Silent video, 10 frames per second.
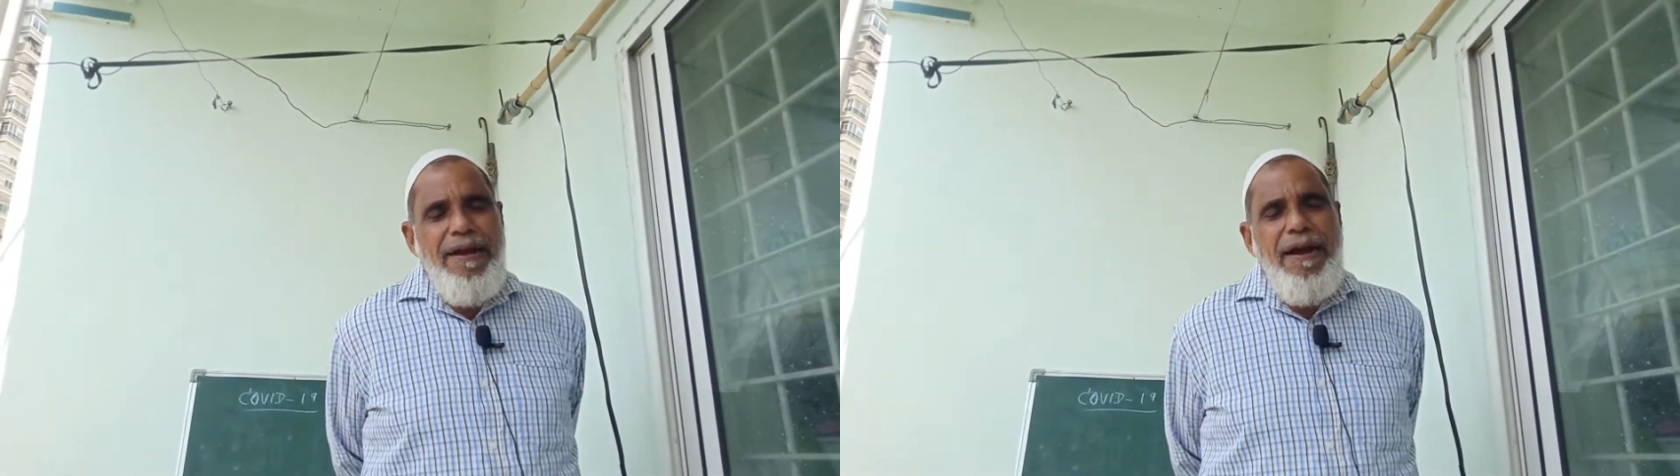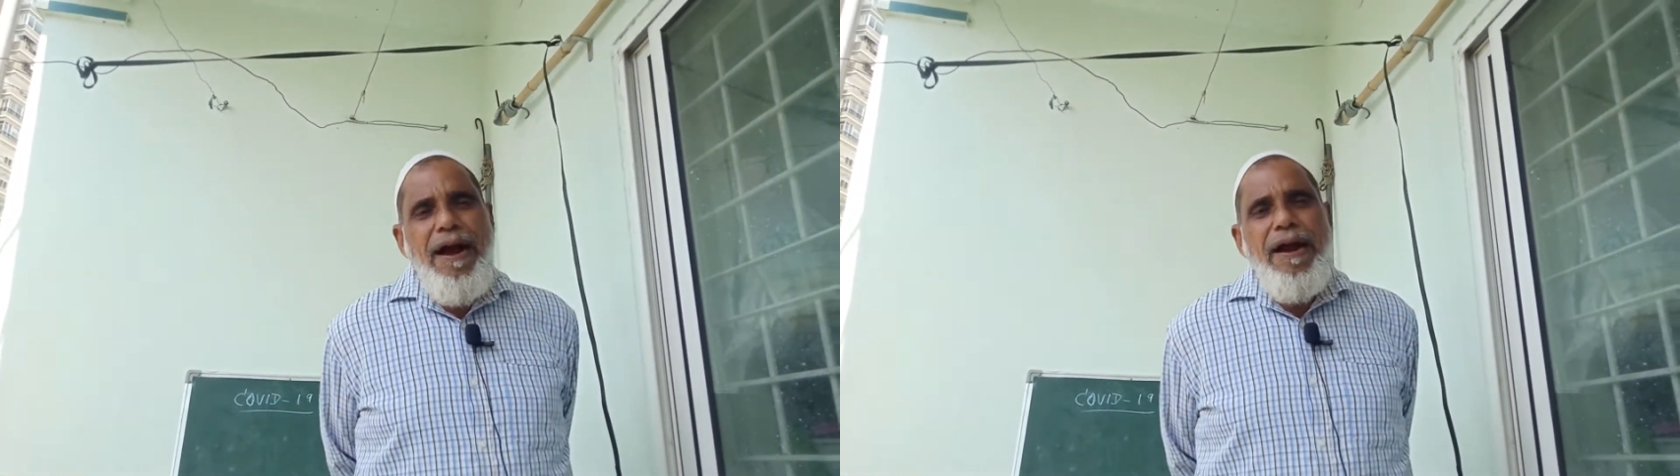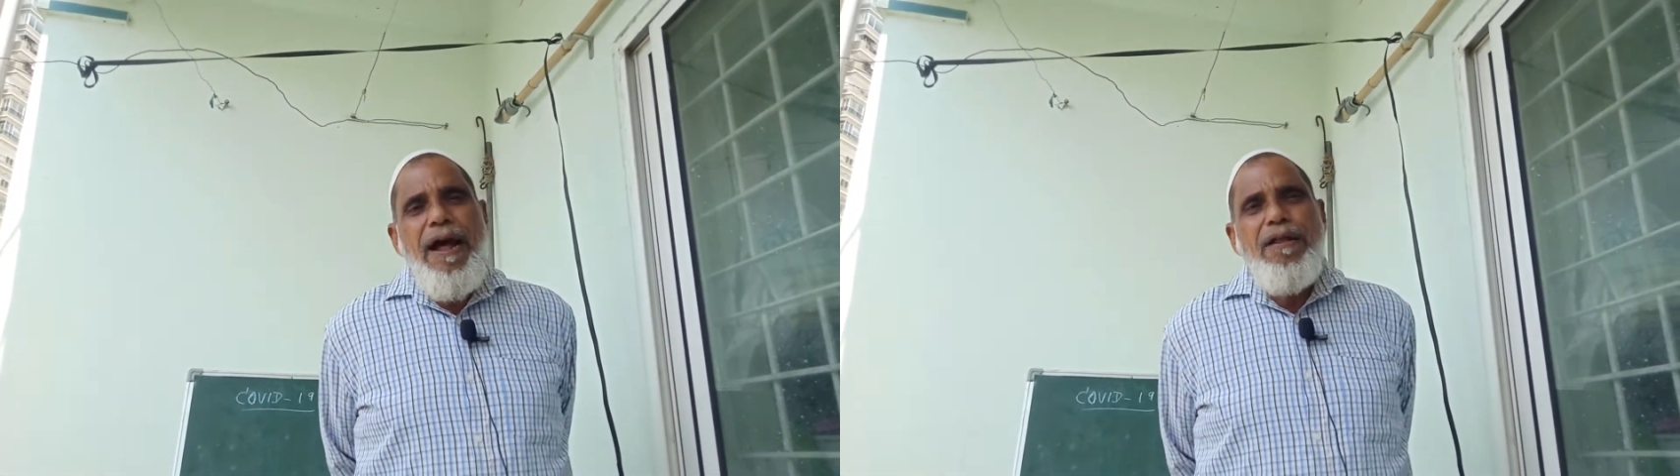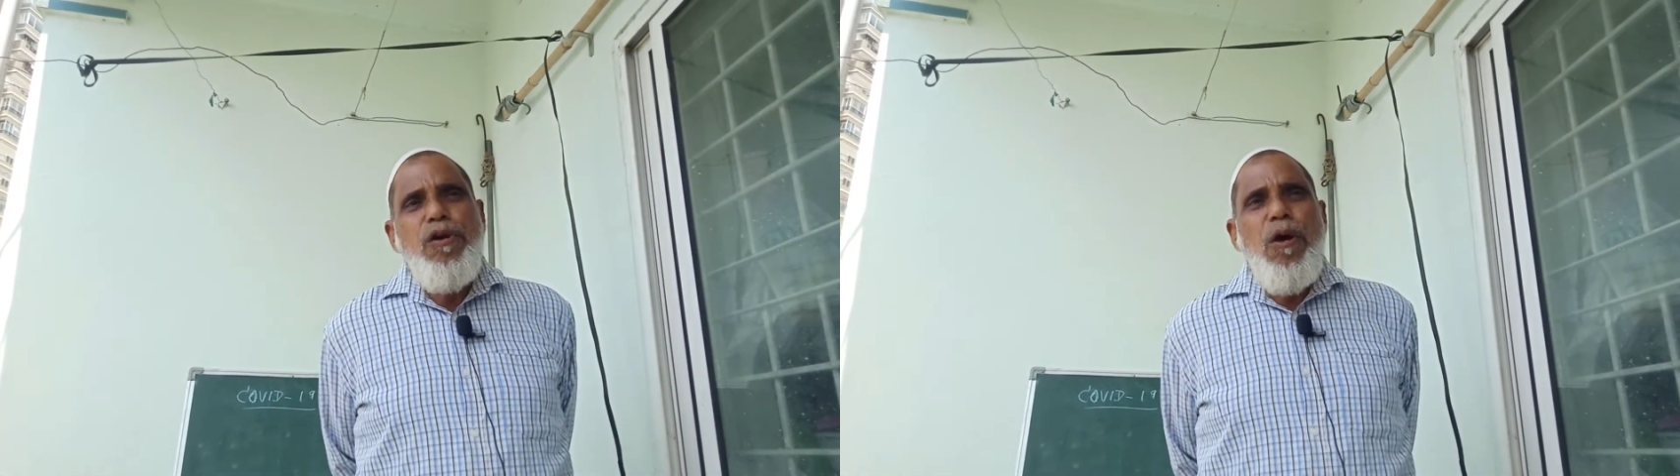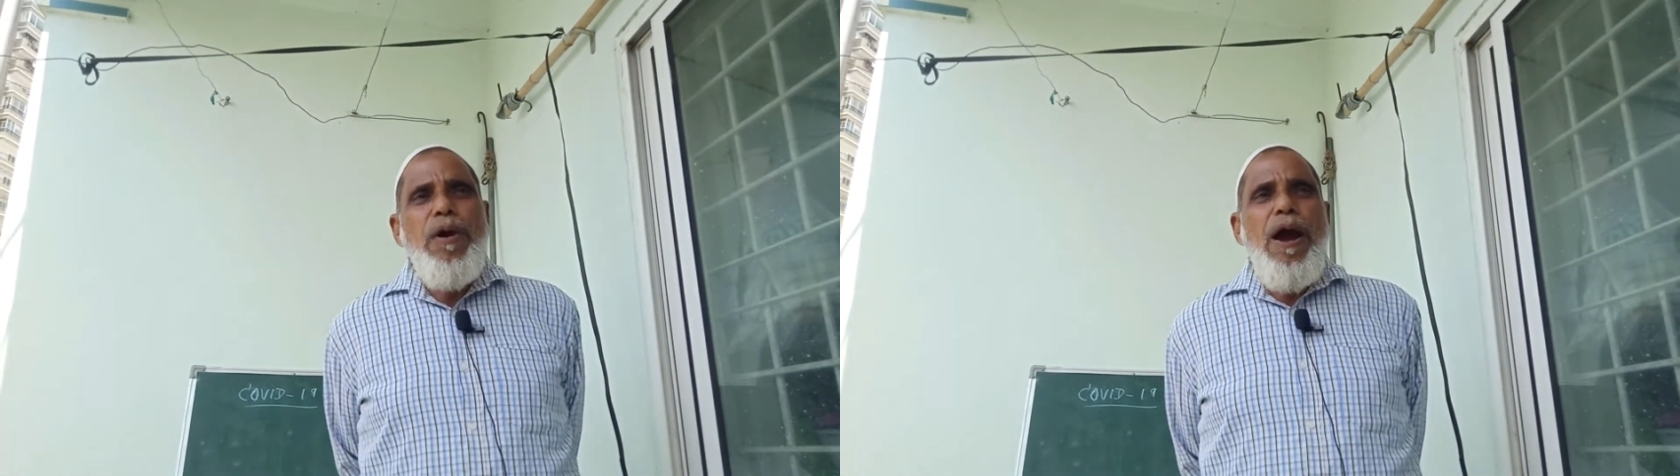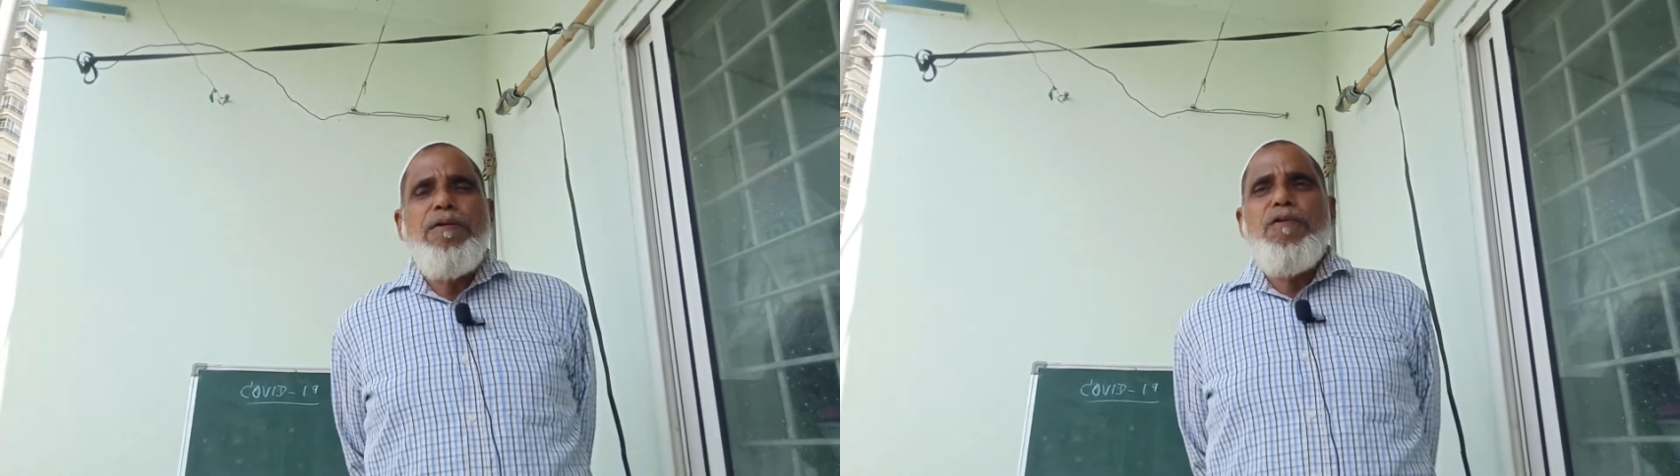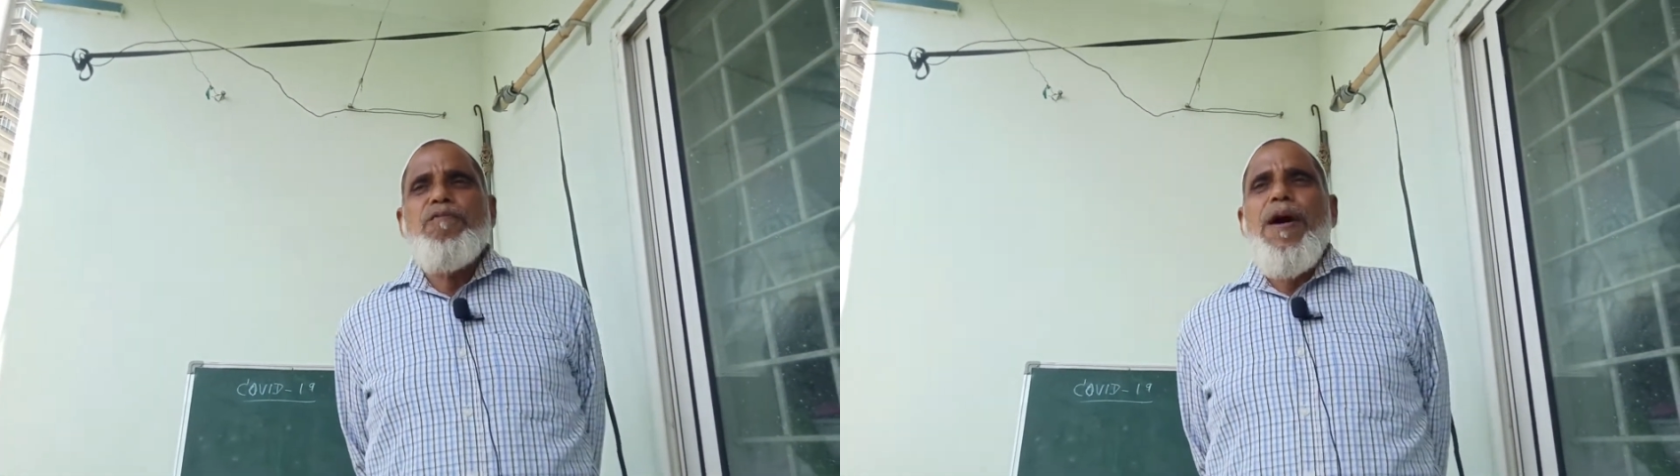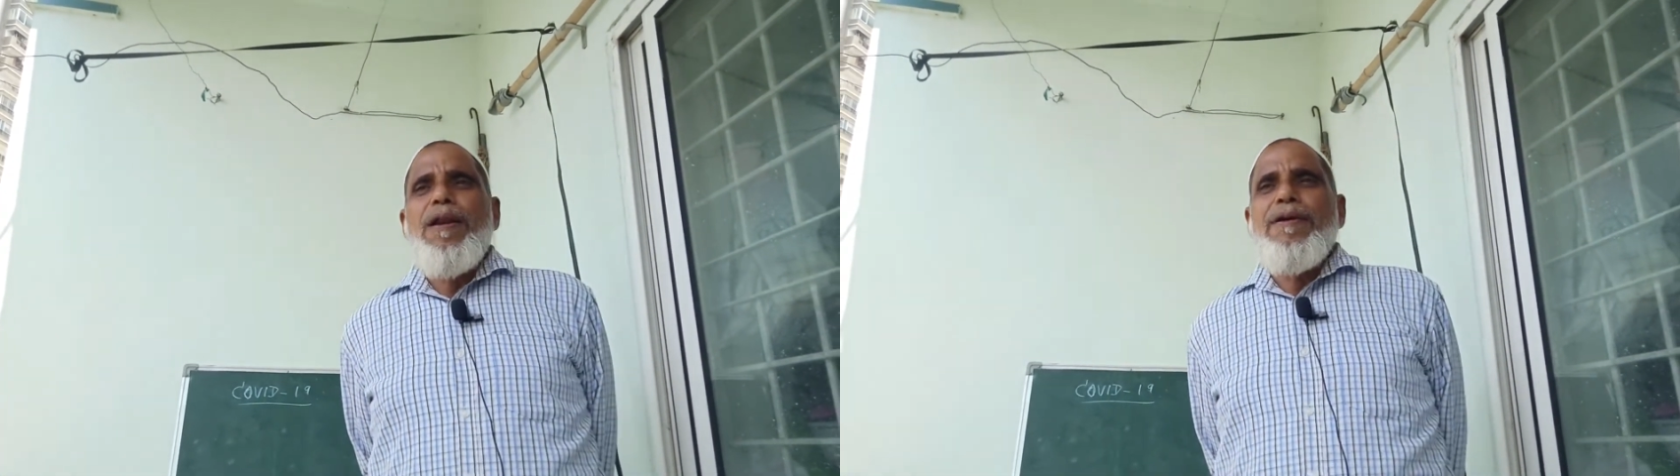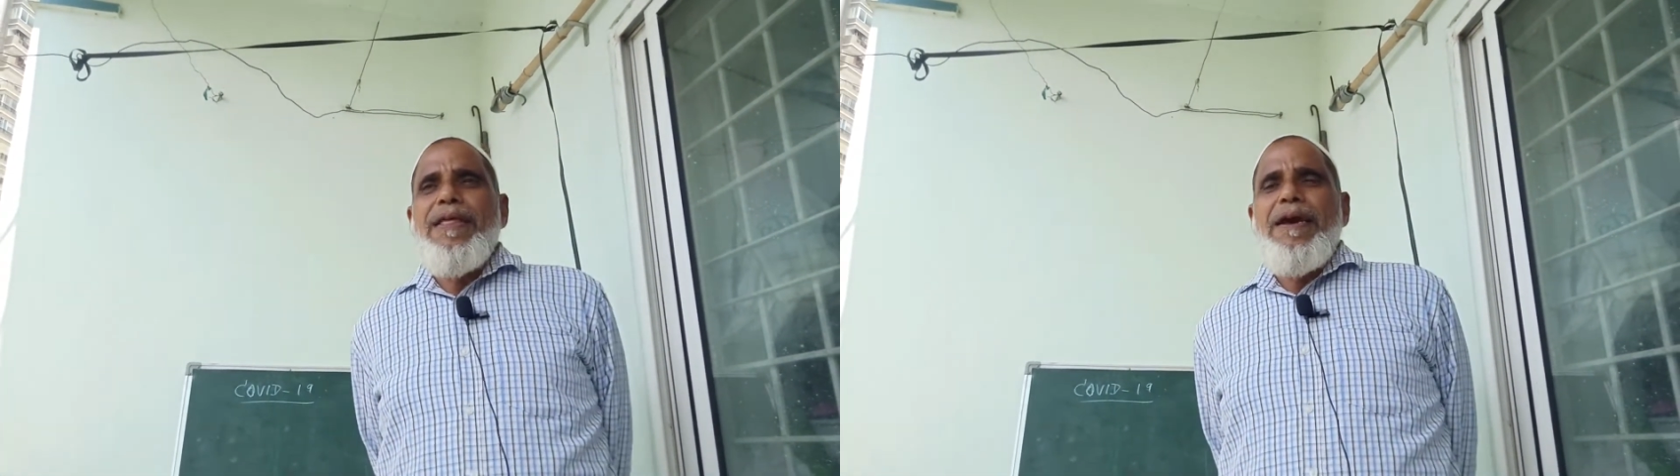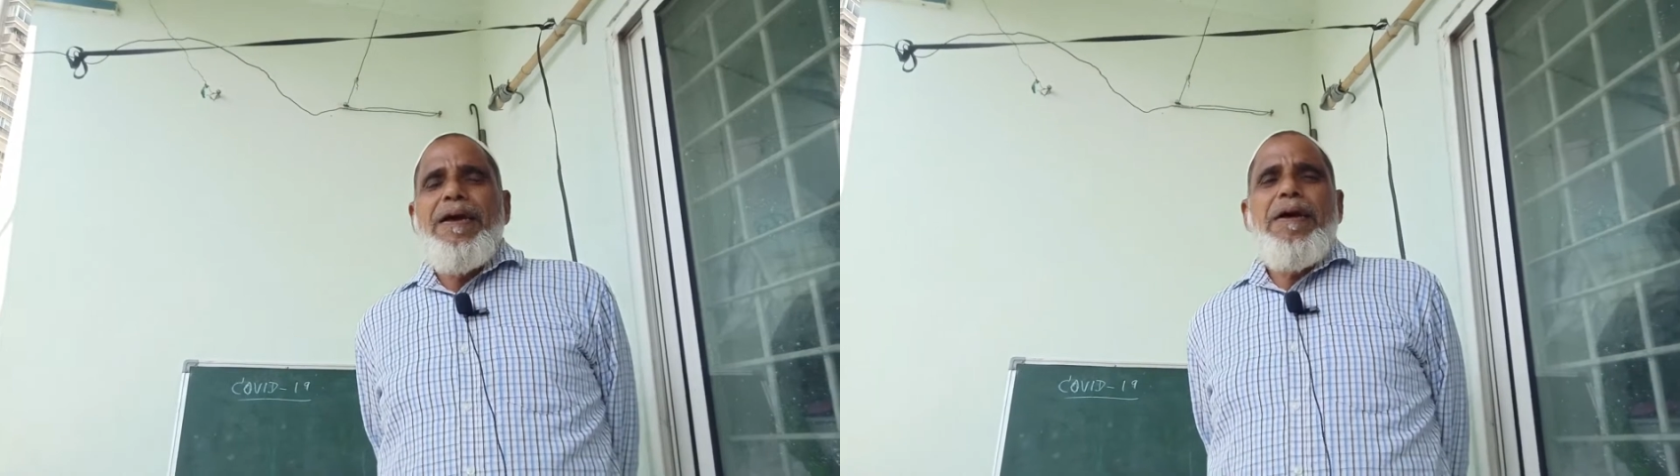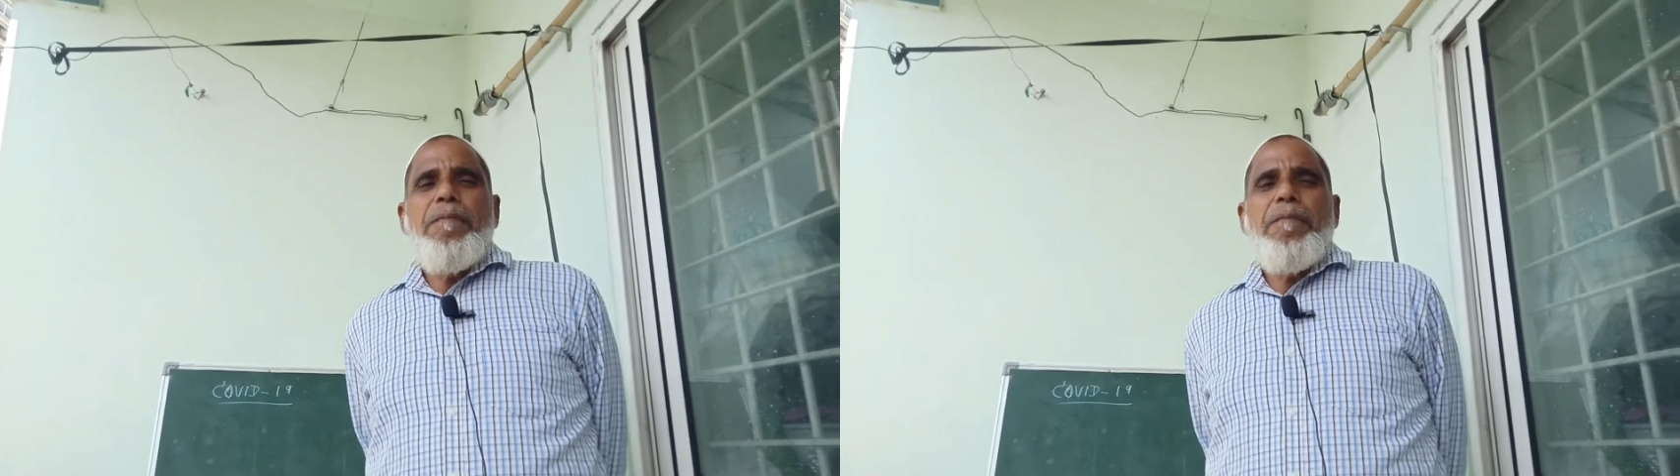And also we have to follow the